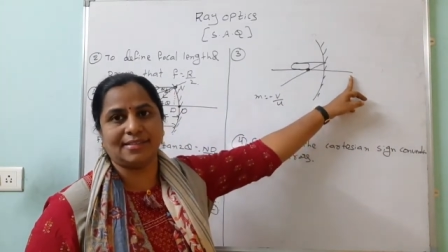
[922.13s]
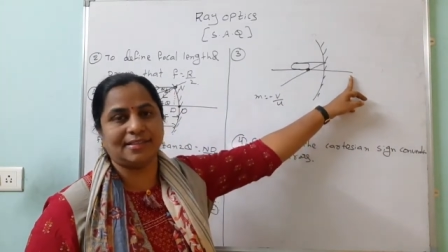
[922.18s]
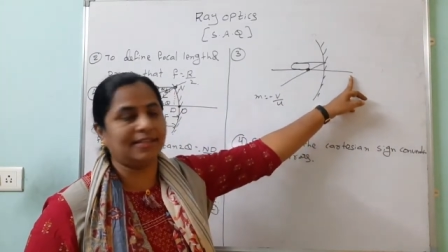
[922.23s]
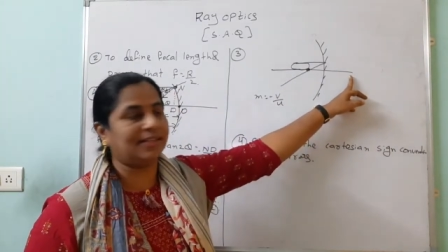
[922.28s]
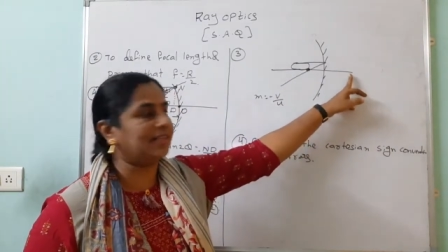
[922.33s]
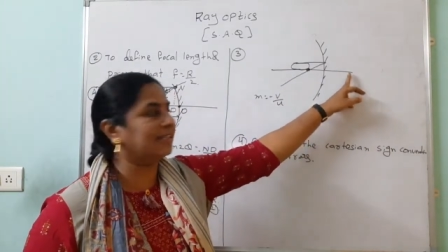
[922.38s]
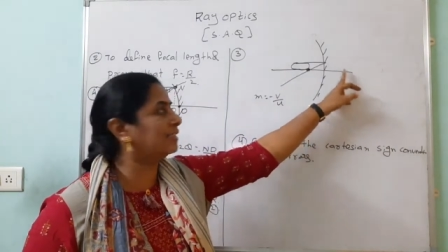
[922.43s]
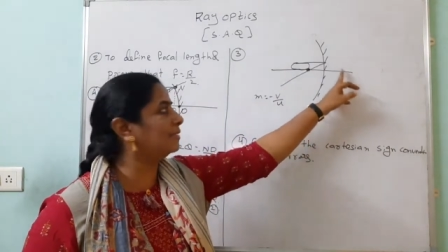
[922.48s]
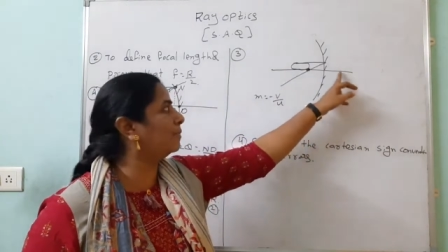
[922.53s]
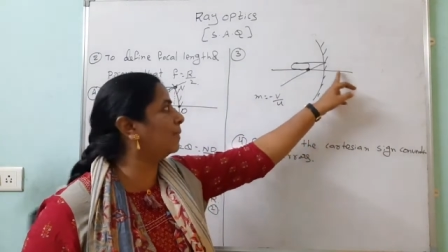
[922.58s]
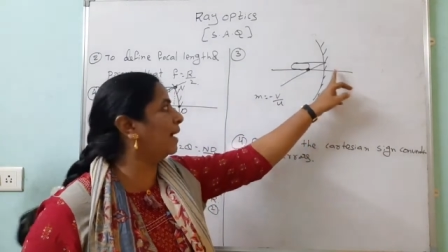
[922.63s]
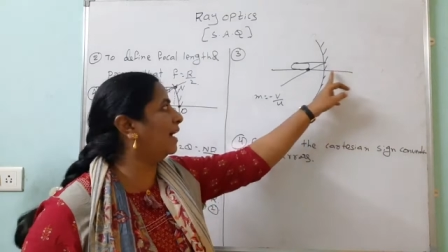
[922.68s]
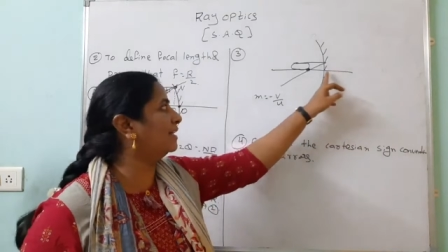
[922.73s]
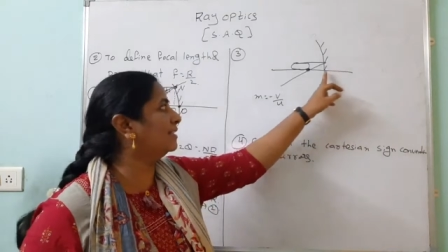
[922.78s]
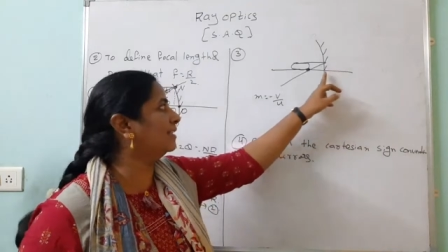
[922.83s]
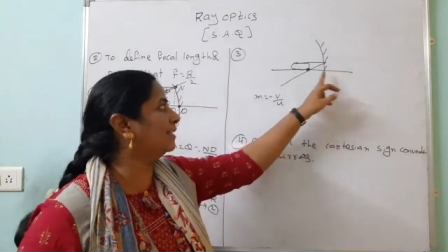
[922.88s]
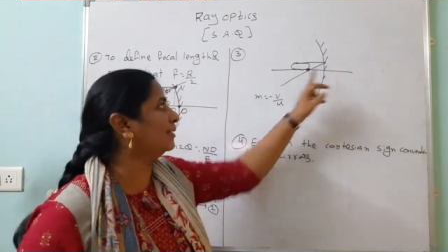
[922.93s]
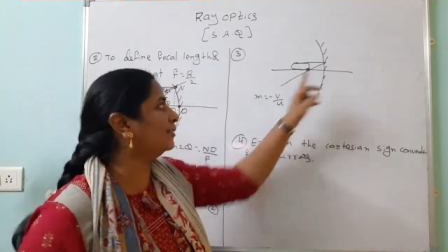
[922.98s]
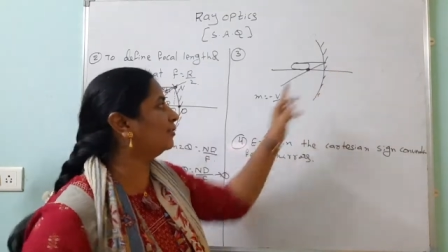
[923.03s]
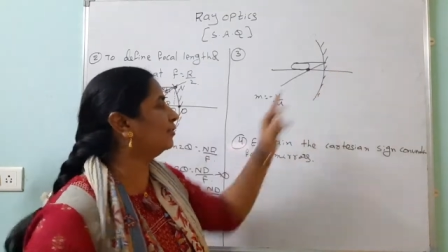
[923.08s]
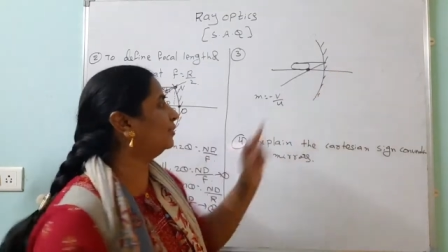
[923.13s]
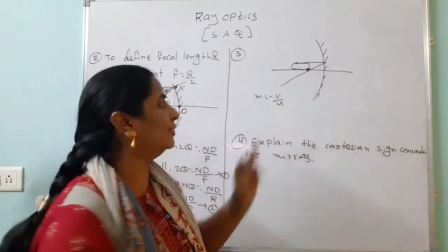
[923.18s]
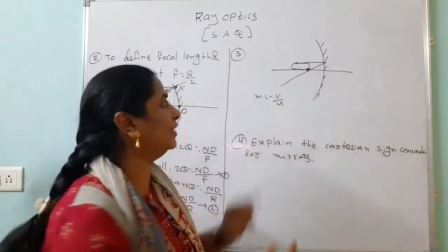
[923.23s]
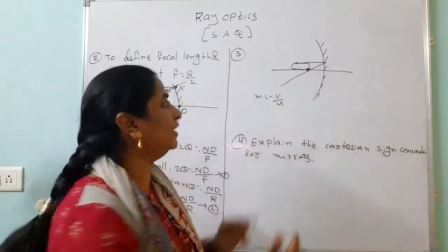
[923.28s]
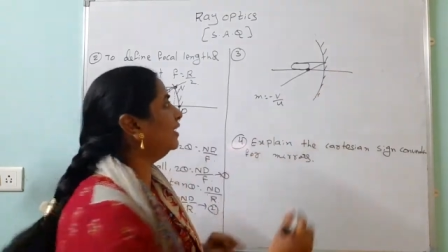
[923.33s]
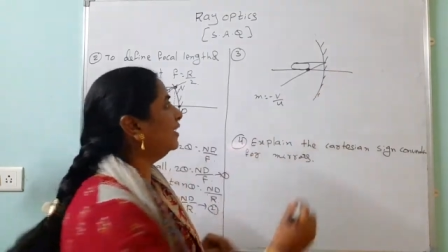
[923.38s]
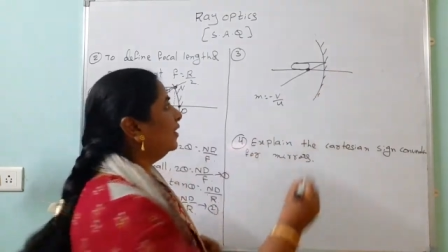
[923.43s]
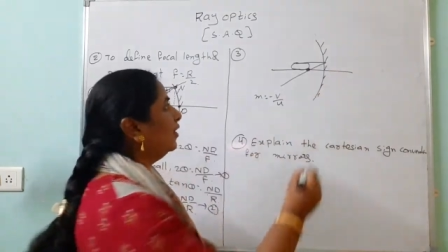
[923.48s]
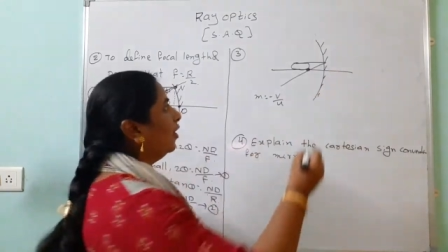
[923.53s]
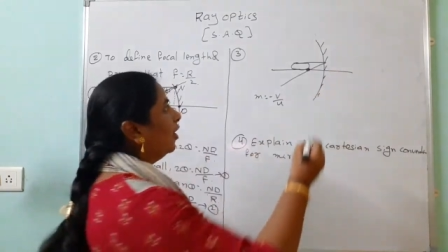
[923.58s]
It is passing through
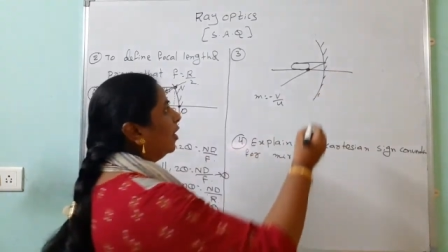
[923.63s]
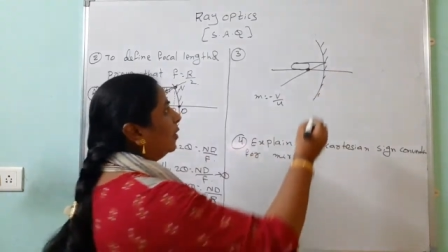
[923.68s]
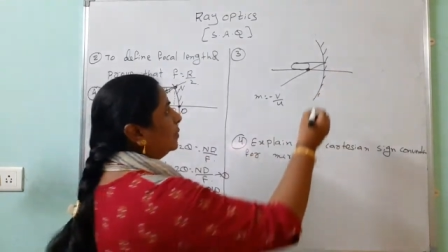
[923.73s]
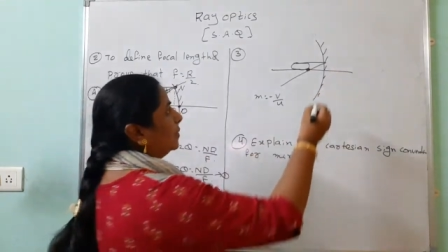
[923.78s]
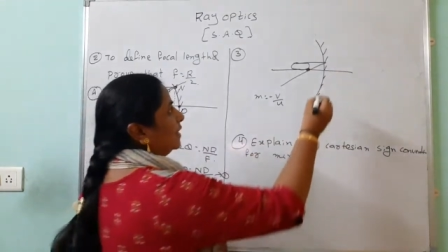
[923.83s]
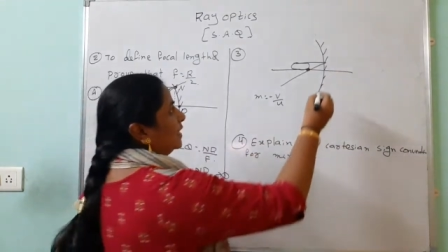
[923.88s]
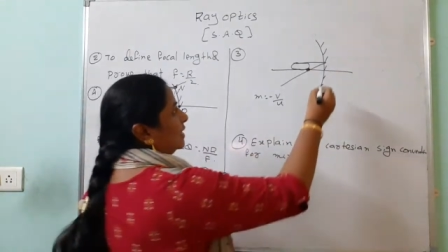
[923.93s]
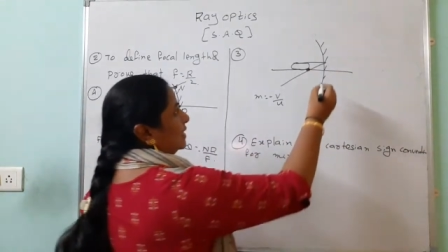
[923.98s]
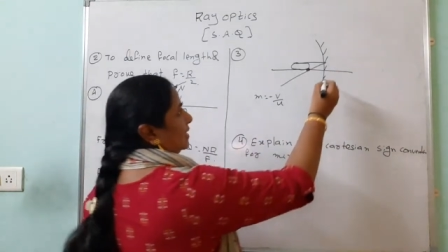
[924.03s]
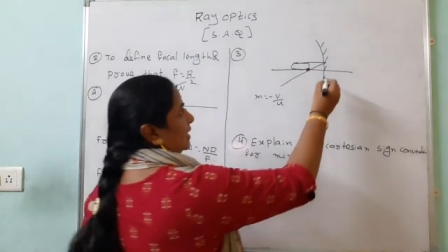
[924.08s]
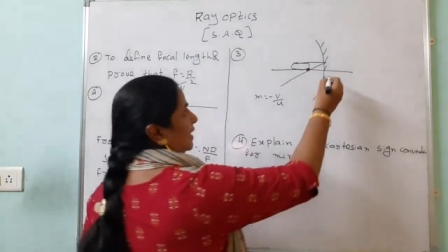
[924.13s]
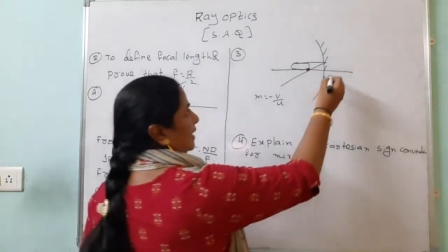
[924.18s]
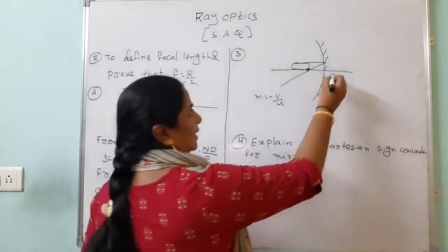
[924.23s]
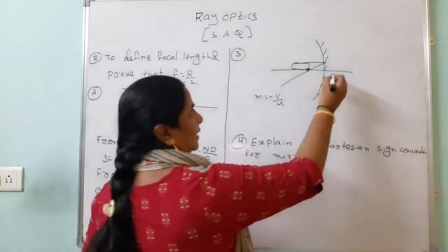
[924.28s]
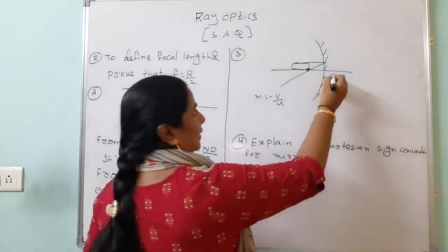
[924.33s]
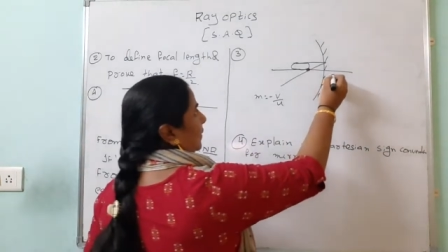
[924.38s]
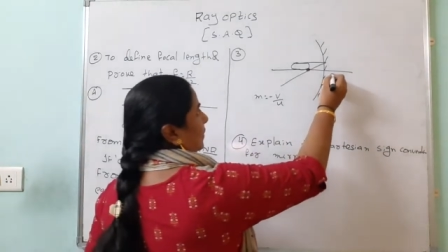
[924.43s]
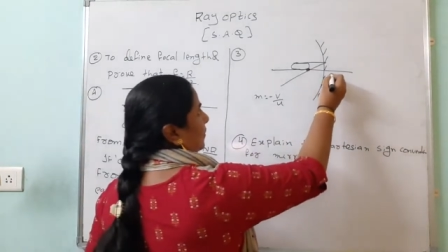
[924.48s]
the optic center.